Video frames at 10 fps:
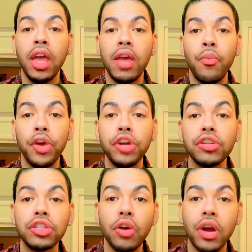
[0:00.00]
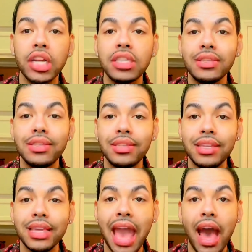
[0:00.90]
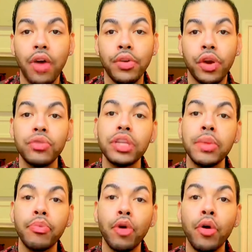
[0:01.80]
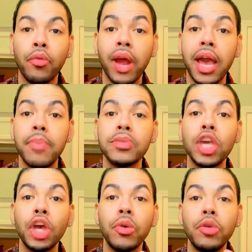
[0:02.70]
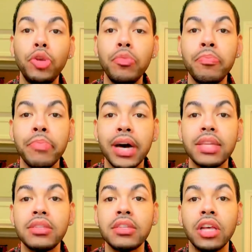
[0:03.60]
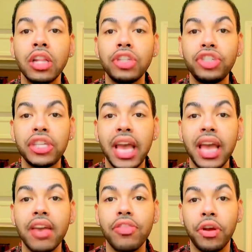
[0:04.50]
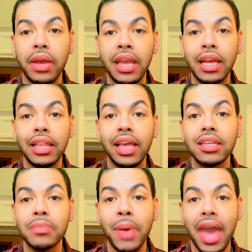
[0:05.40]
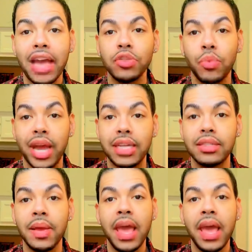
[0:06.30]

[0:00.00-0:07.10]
When you're starting to seek out nursing programs, you must check their NCLEX pass rate.